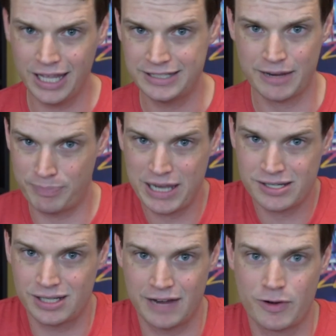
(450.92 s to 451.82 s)
it's
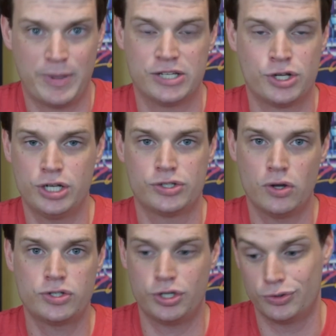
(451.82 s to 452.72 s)
basically every bit as good as
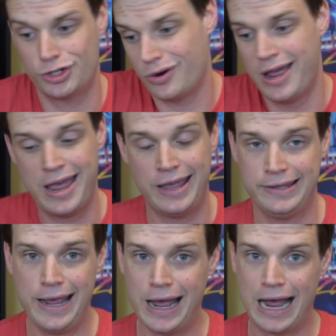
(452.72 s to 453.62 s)
those two. So
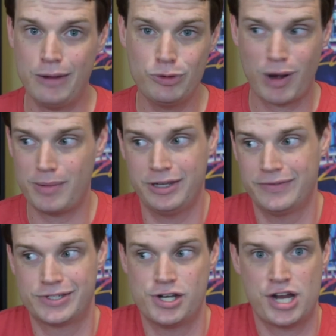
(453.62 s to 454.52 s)
yeah, I would probably
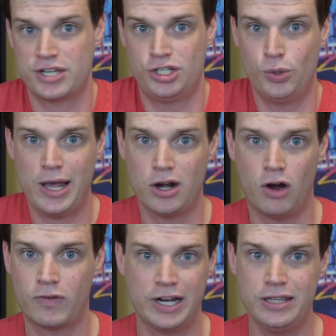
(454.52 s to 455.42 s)
even suggest Duet
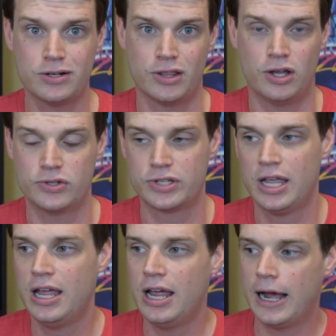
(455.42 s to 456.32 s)
over either of those.
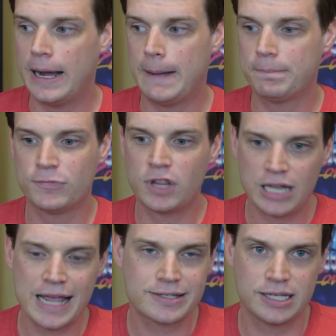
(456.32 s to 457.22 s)
The
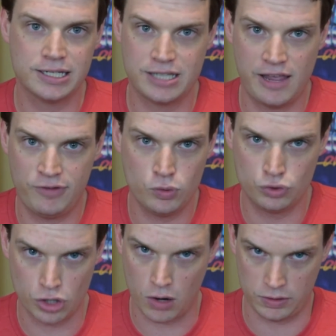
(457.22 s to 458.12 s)
last thing is if you
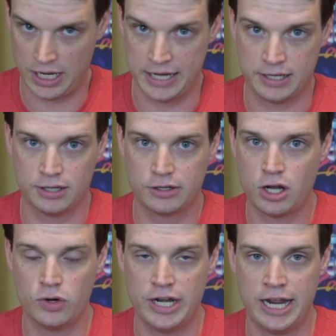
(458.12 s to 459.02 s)
don't like
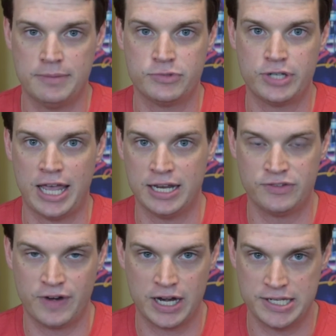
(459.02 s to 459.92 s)
Codenames and
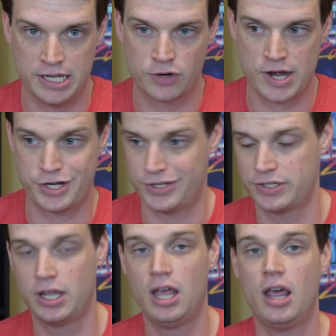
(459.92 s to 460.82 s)
its various
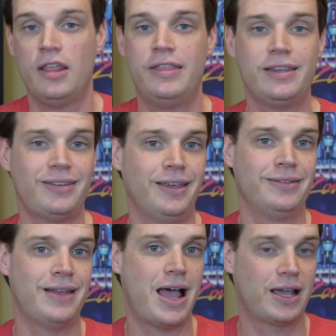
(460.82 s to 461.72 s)
iterations, this
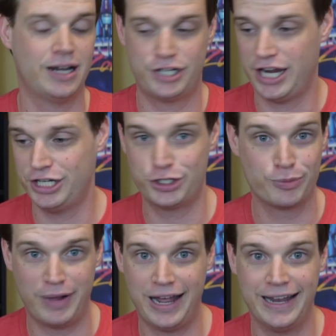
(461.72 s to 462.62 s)
is not going to change
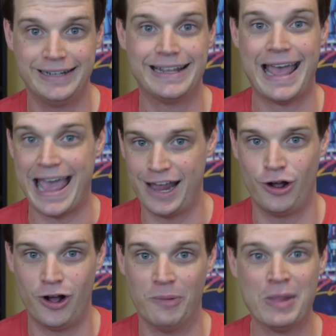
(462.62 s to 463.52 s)
your mind at
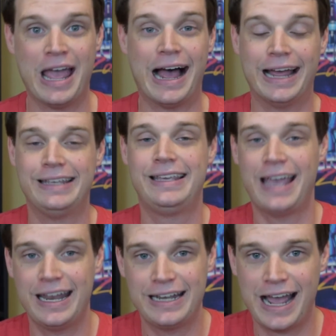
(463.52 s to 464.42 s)
all. I
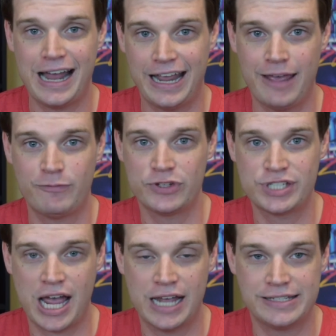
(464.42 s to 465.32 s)
cannot
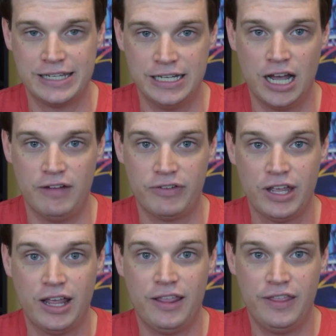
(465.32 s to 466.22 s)
emphasize enough.
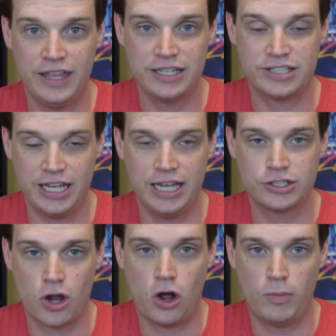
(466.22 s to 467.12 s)
This
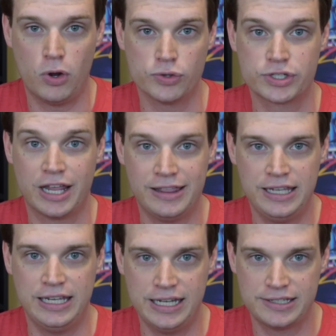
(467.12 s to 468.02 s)
is almost
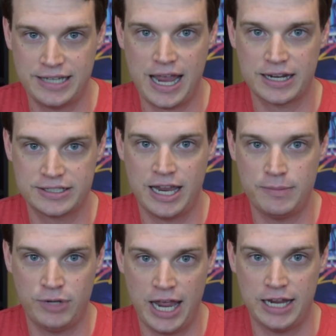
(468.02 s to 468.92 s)
the exact
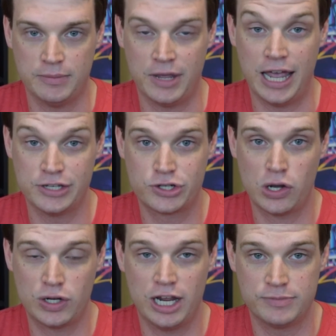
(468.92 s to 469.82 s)
same game as
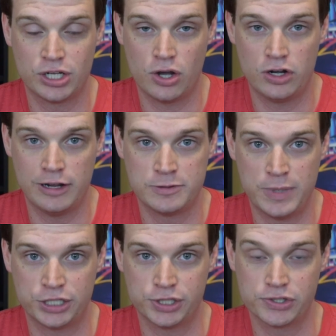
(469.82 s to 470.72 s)
Codenames and
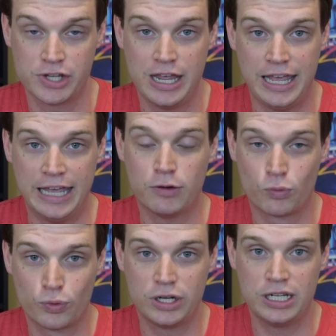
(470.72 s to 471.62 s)
Codenames Pictures. It
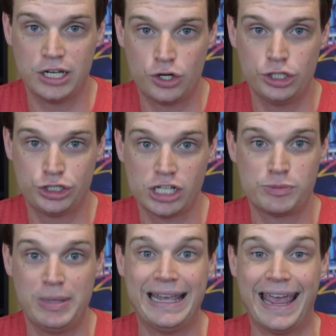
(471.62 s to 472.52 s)
really could
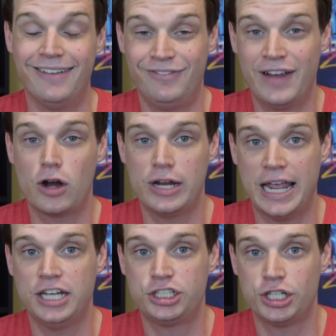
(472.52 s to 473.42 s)
just be a
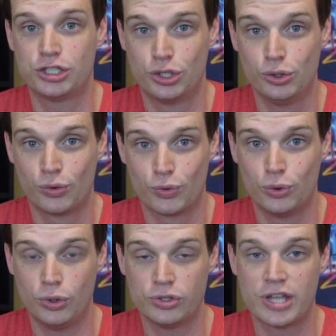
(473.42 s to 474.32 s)
variation to the
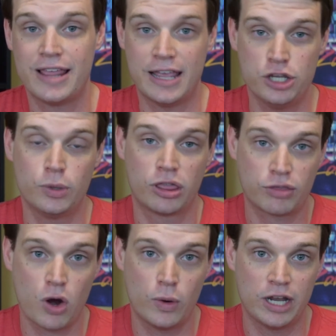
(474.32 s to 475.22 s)
rules that you would
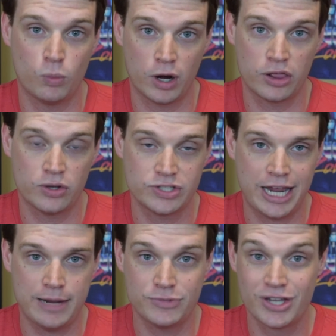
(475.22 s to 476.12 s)
throw in one of those
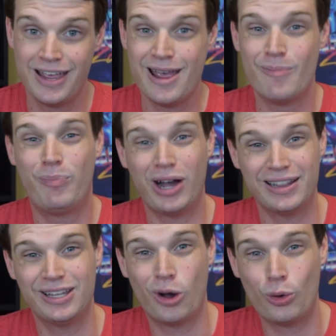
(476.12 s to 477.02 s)
games.
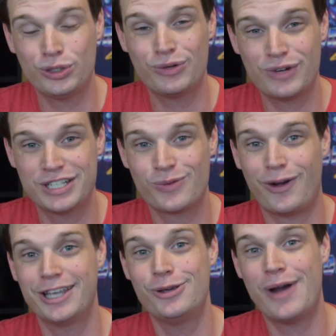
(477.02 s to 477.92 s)
But the only reason
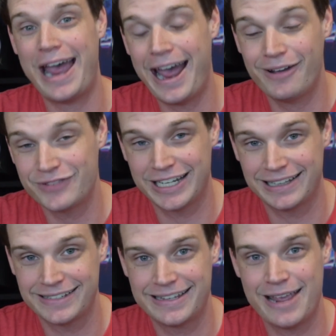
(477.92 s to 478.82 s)
why you have to
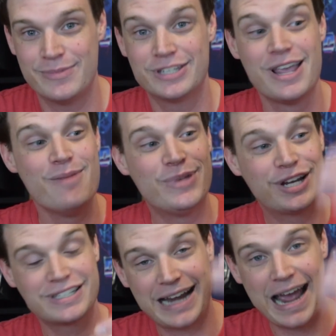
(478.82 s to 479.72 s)
get this game is
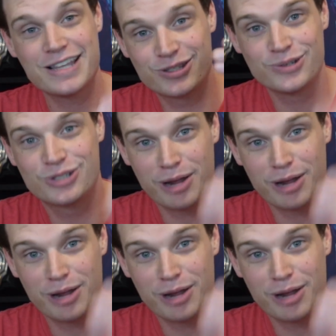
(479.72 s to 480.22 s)
because it has those